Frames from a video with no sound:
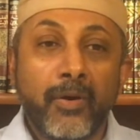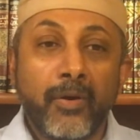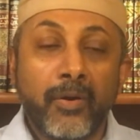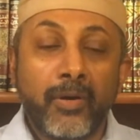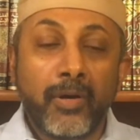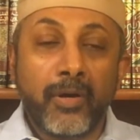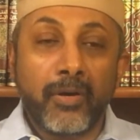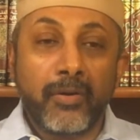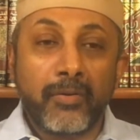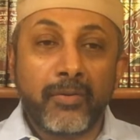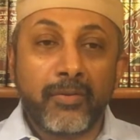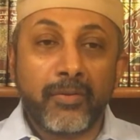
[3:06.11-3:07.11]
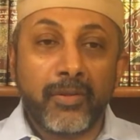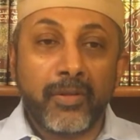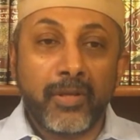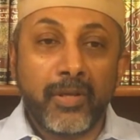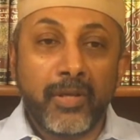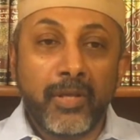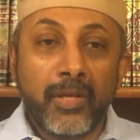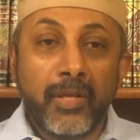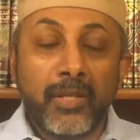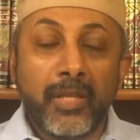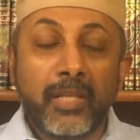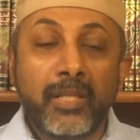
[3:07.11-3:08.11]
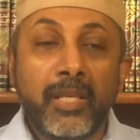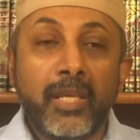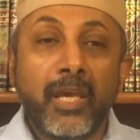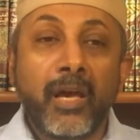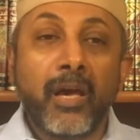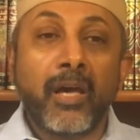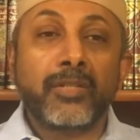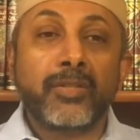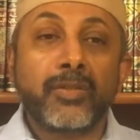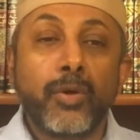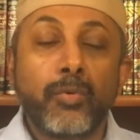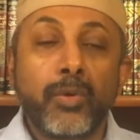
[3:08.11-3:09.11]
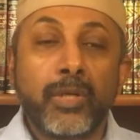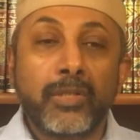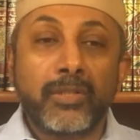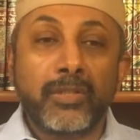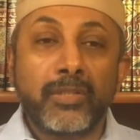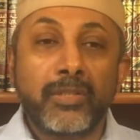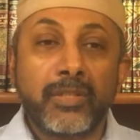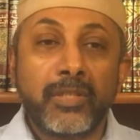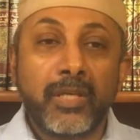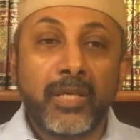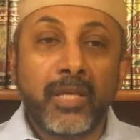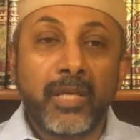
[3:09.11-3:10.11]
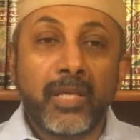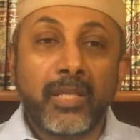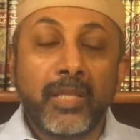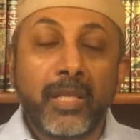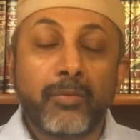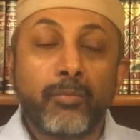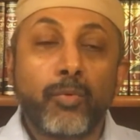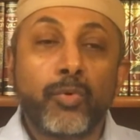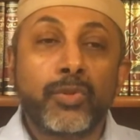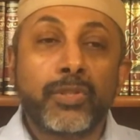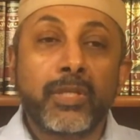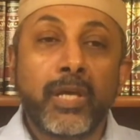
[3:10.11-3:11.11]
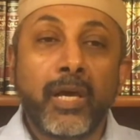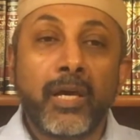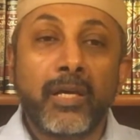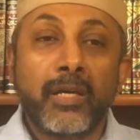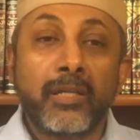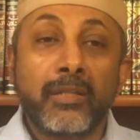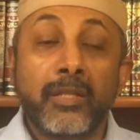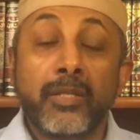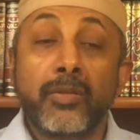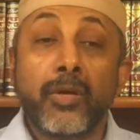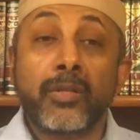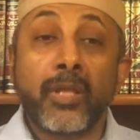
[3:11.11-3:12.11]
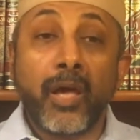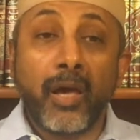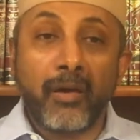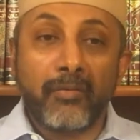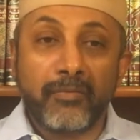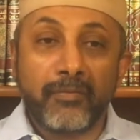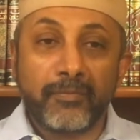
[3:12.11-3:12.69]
on earth that he has knowledge that Musa did not have.